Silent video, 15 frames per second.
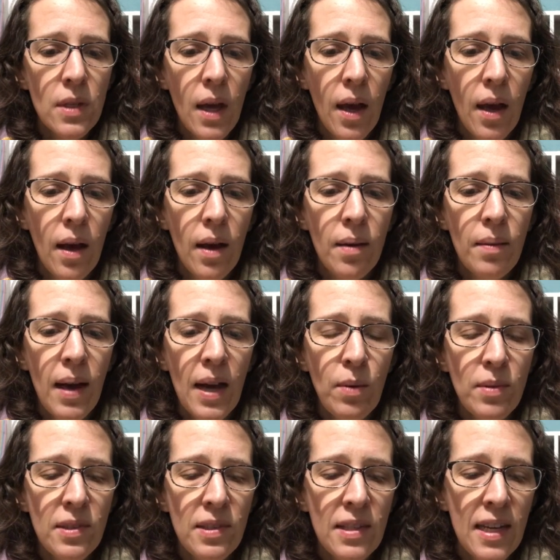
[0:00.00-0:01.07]
I
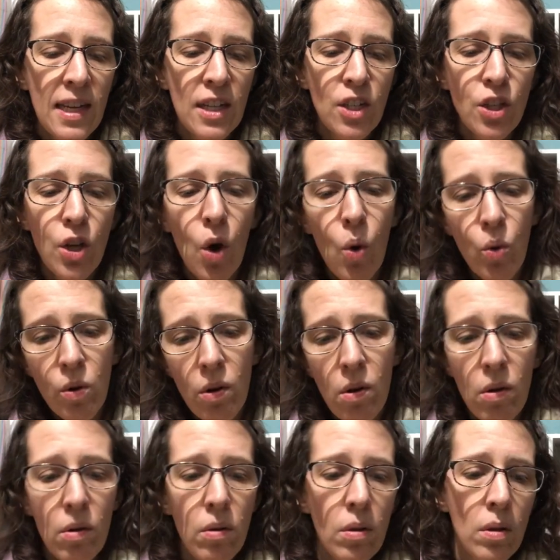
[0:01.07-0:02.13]
would say a
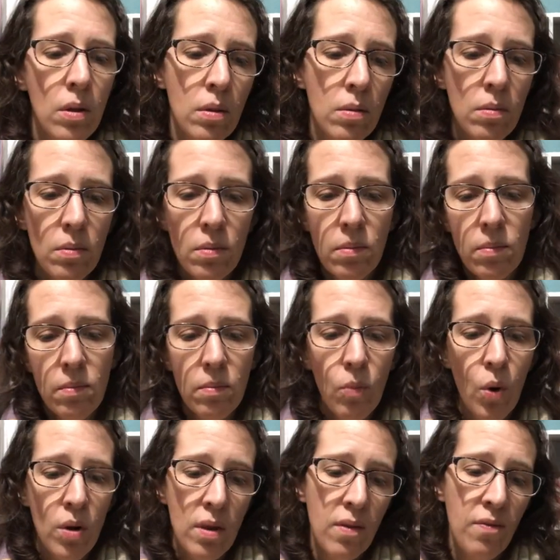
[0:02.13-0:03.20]
tonal,
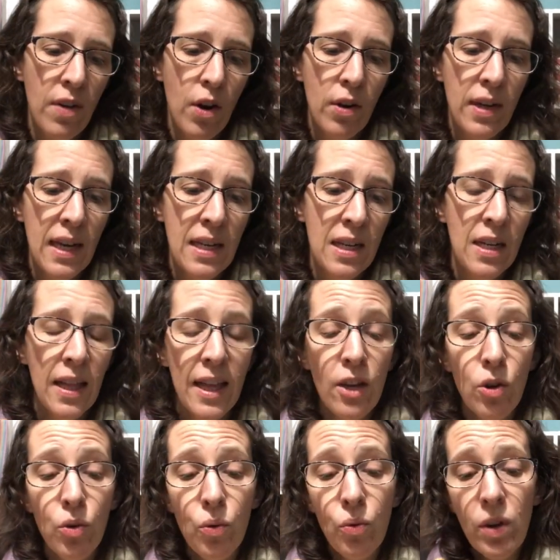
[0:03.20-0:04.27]
more than variegated,
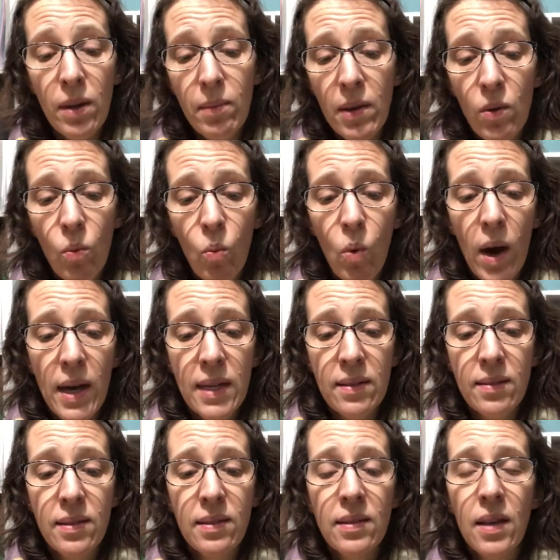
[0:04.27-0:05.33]
like creamy
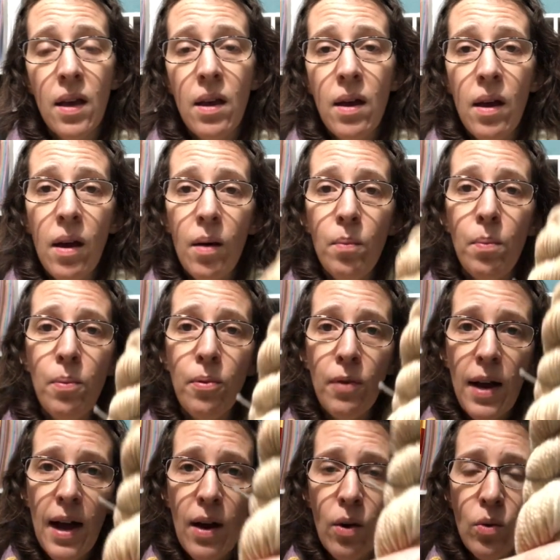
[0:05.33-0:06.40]
whites,
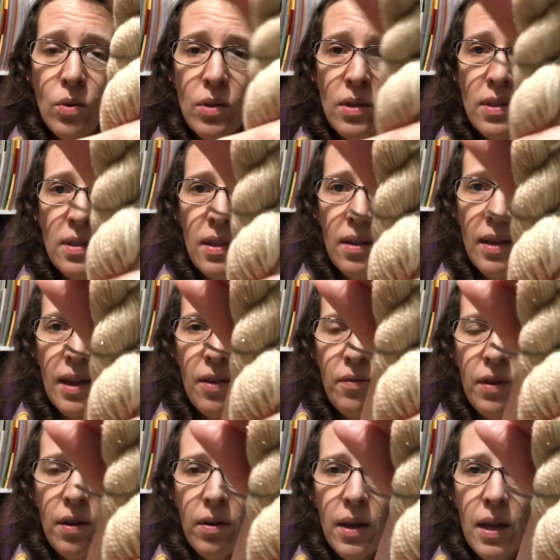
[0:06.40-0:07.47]
browns, like
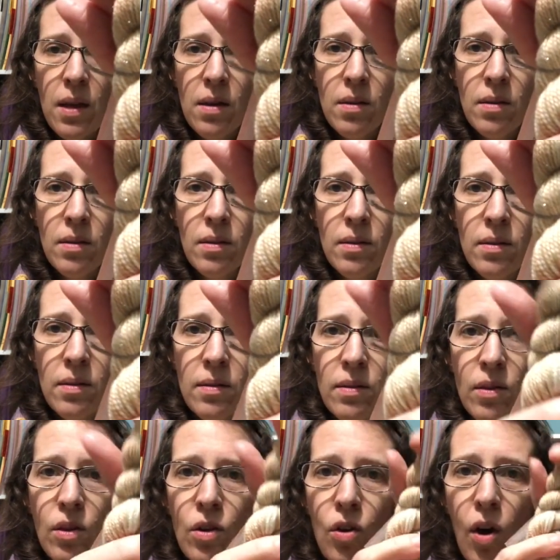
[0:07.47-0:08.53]
very
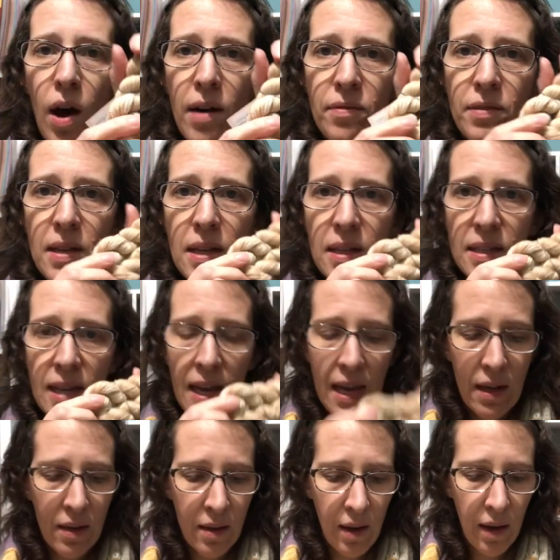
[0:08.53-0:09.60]
coffee
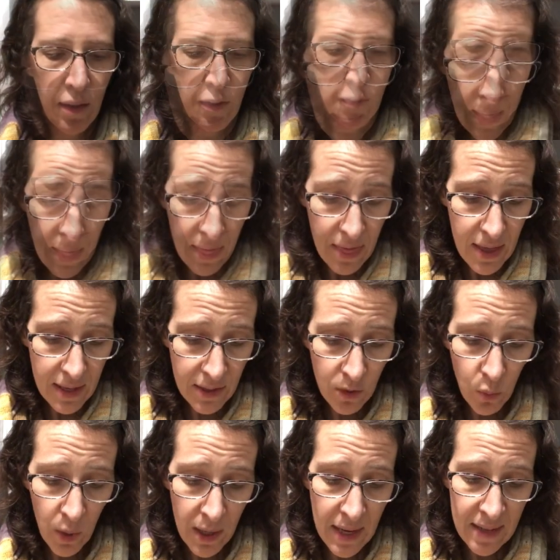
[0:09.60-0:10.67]
tan color. This
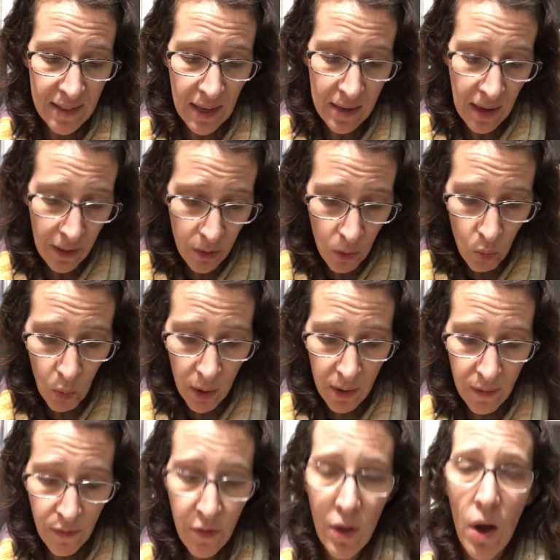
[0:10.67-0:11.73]
one is another one
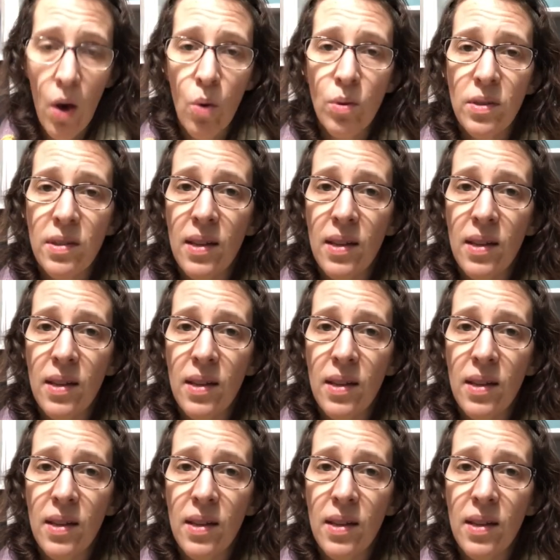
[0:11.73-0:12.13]
of those